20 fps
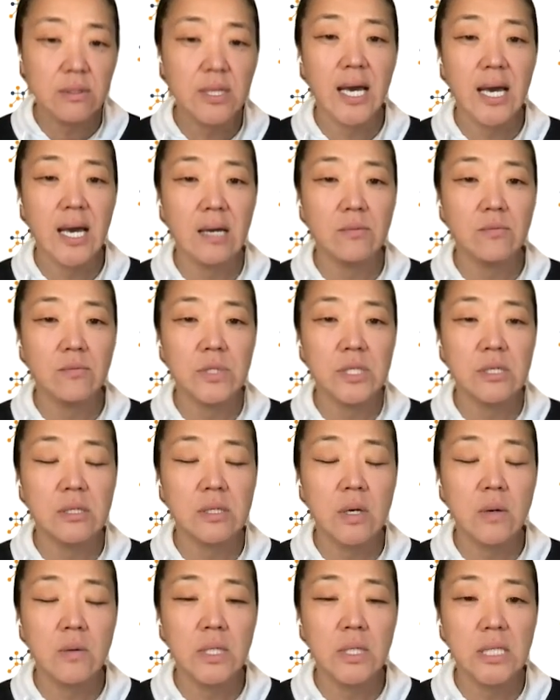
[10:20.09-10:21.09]
that we are
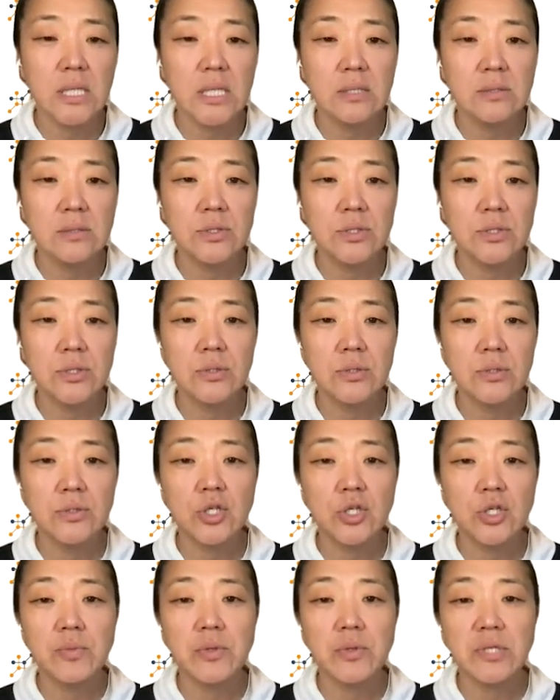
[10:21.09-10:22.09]
going into
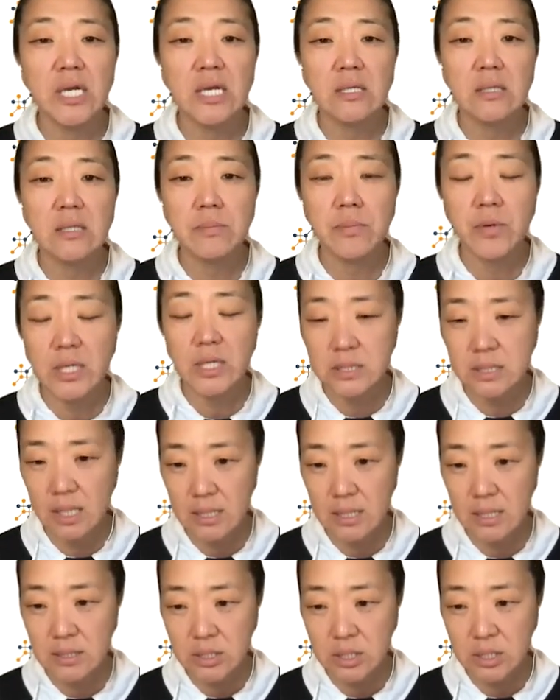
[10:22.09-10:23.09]
triple negative breast
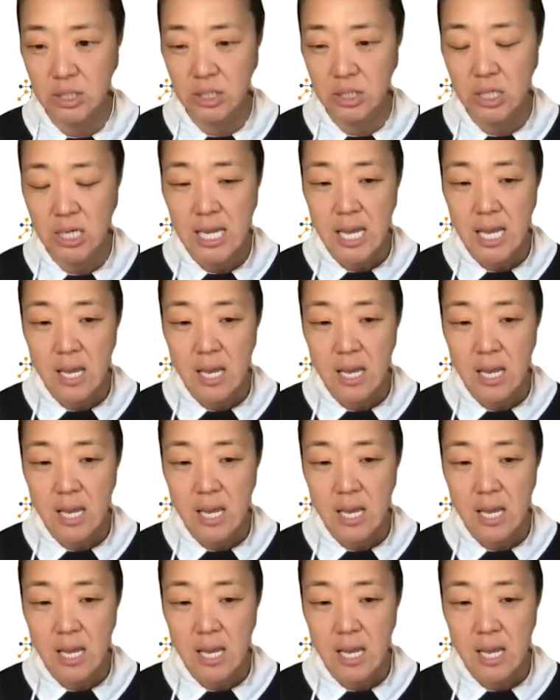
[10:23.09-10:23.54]
cancer